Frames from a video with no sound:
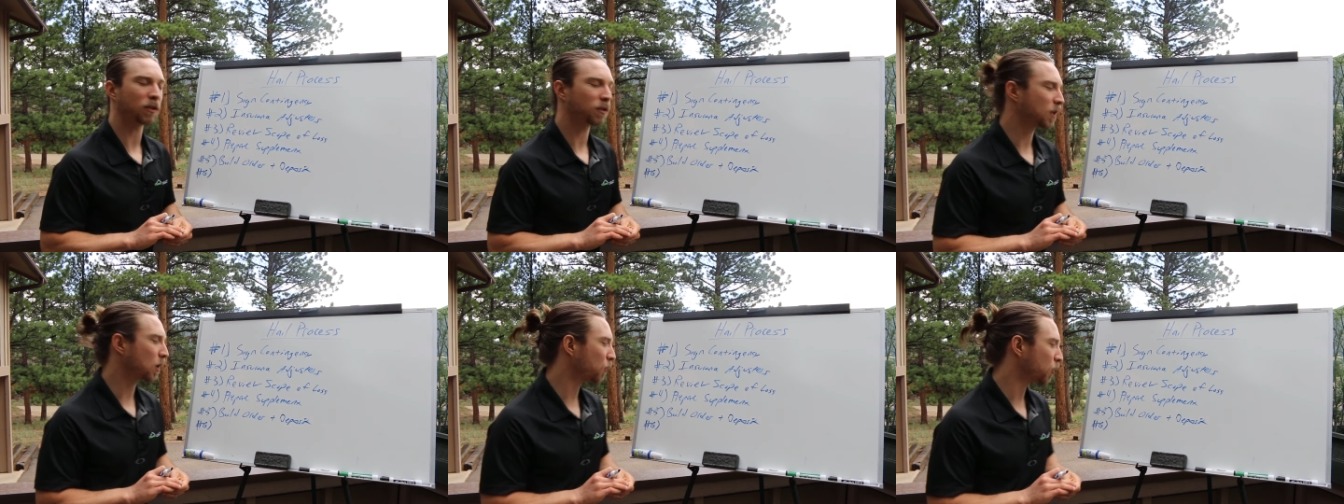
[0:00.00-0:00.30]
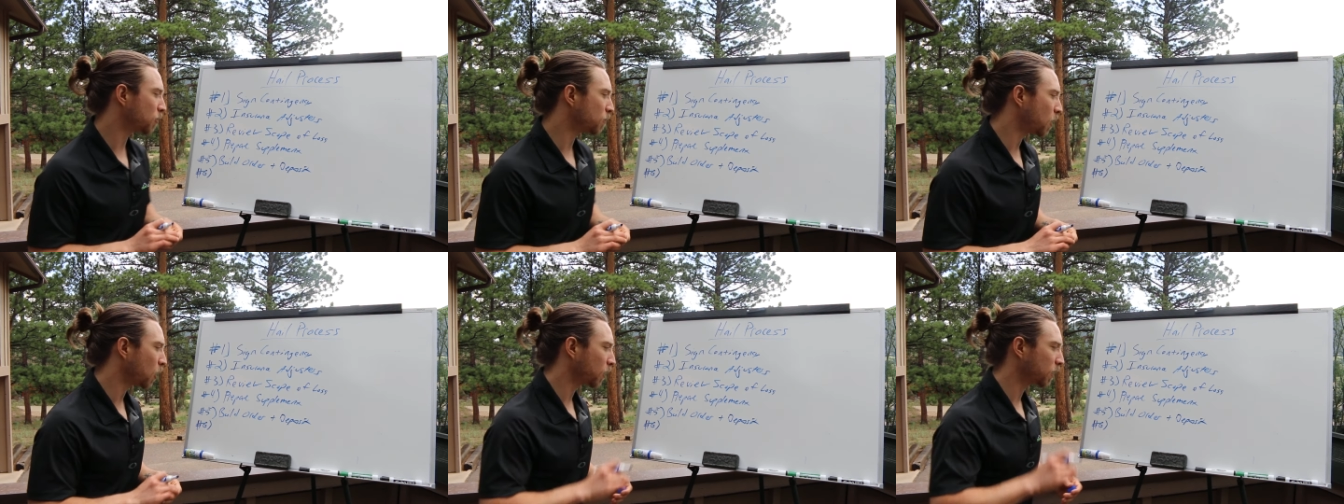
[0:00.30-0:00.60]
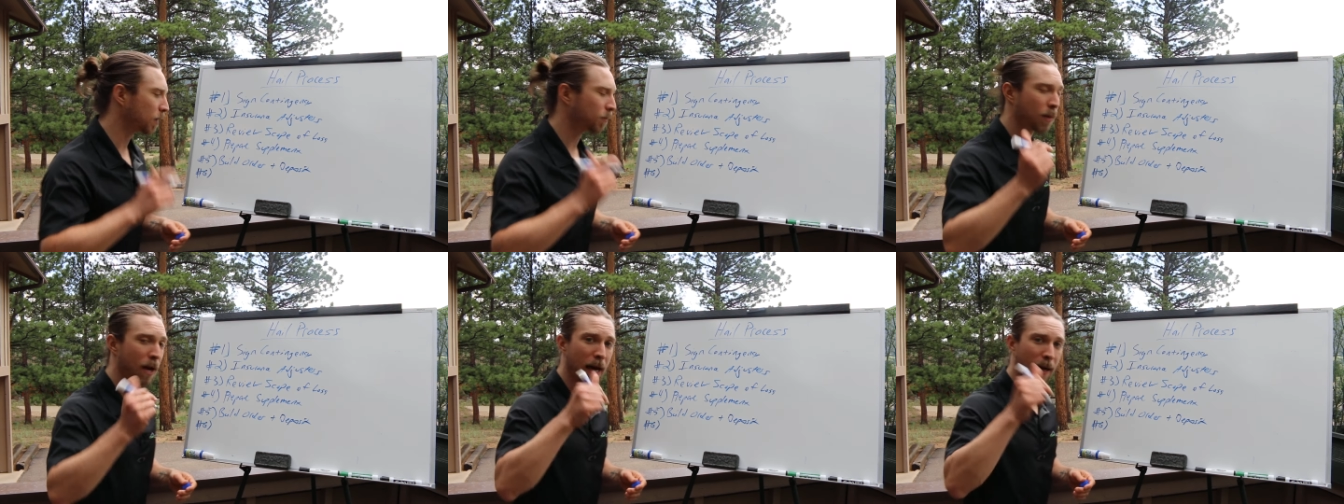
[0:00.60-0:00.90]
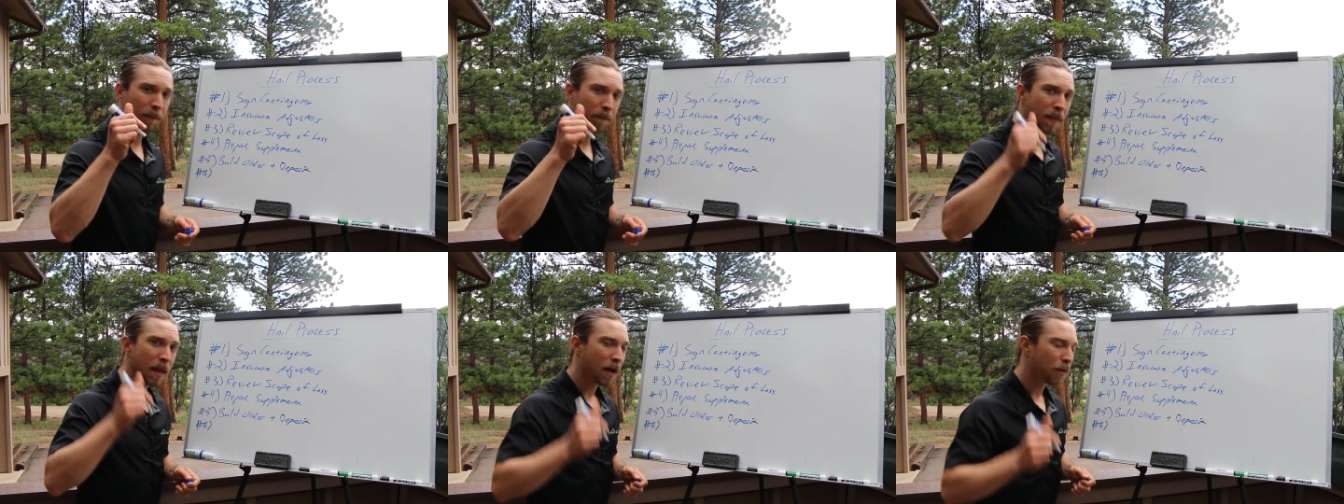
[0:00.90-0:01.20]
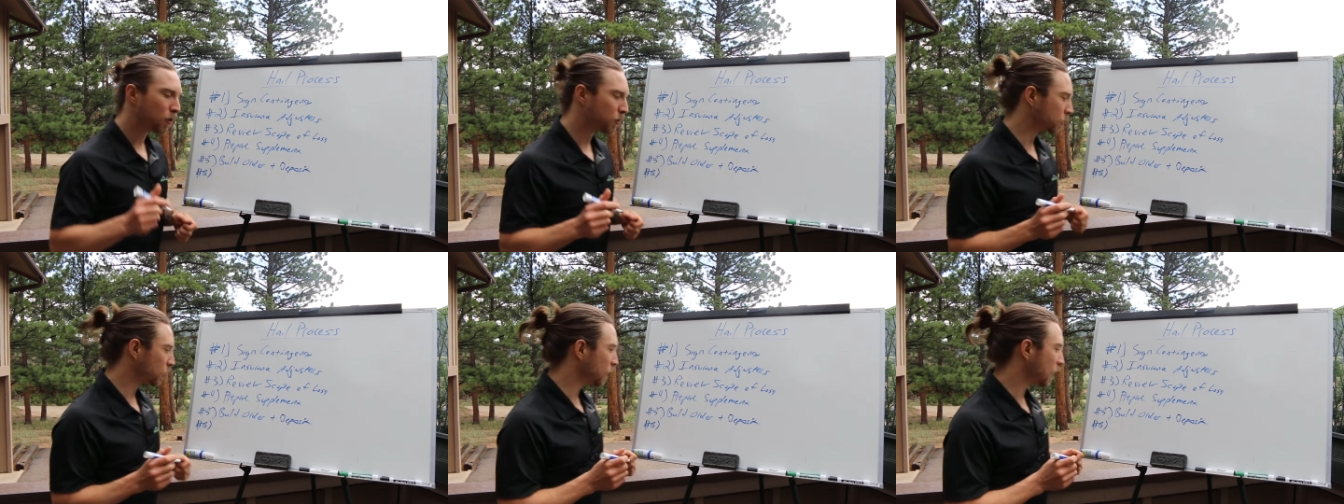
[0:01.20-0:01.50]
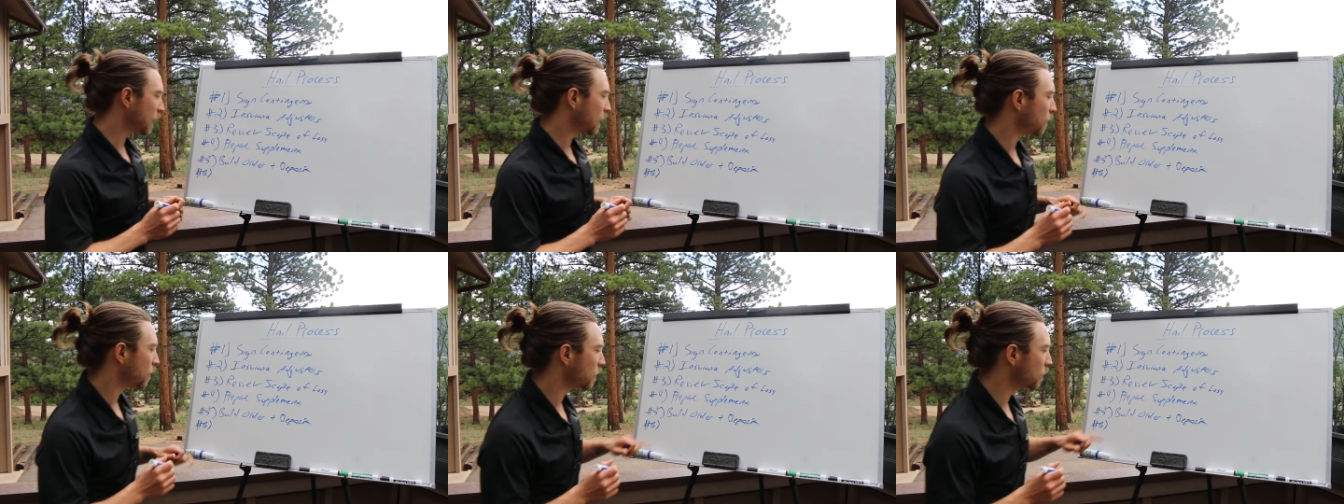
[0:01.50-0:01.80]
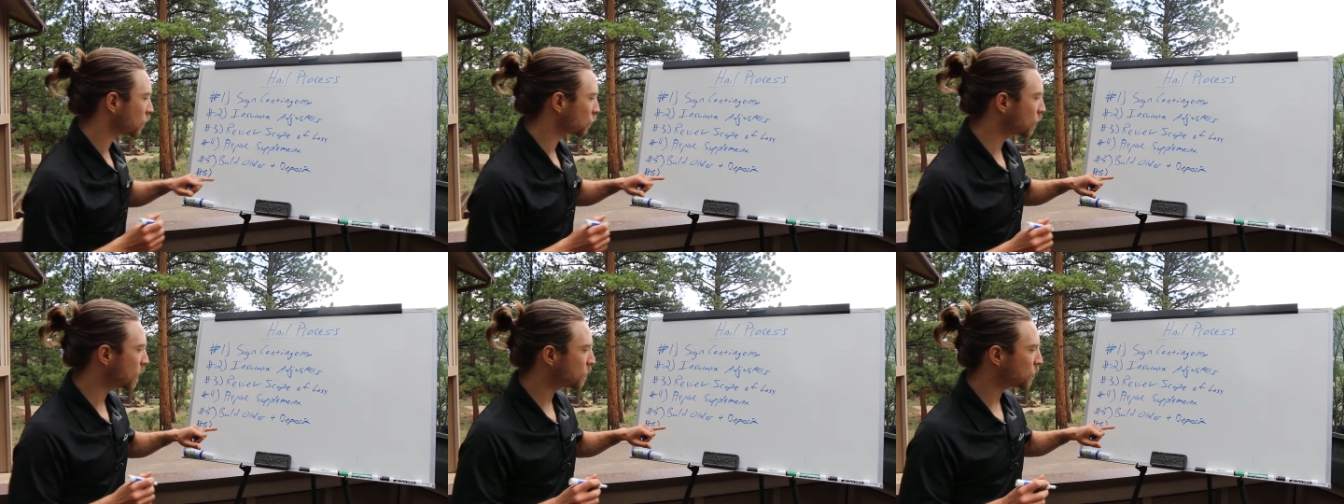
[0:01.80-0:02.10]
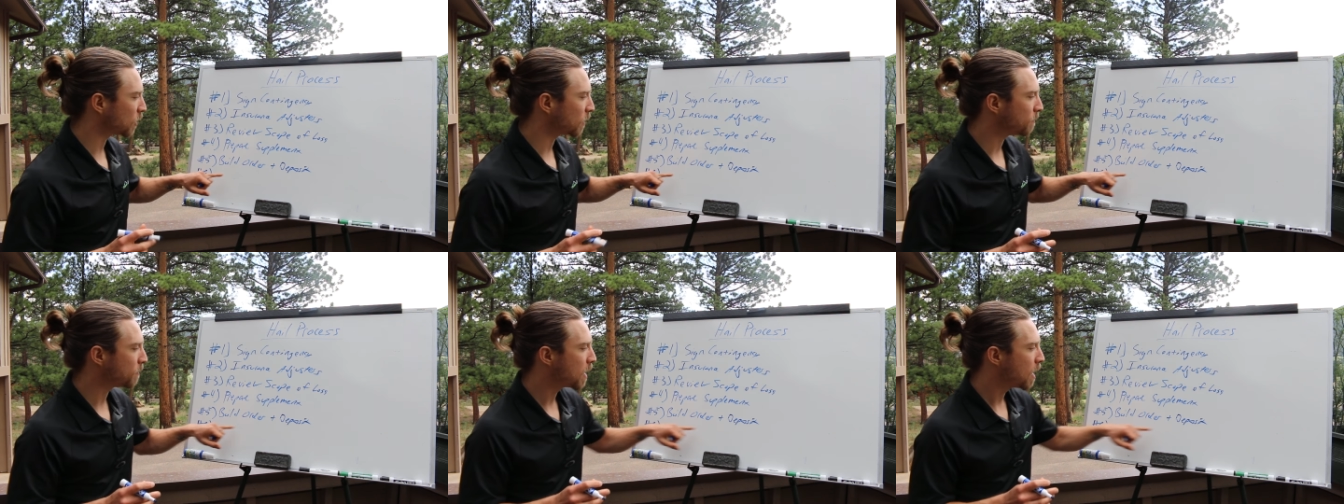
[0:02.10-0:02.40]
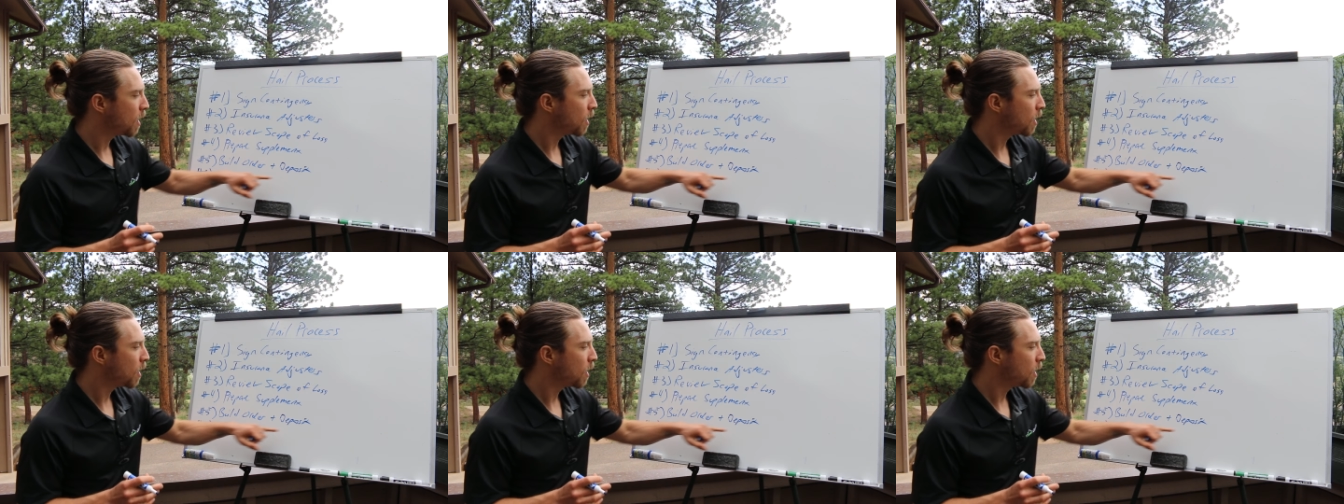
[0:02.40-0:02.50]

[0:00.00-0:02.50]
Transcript: Accelerated Marketing Pack. There's a link in the description.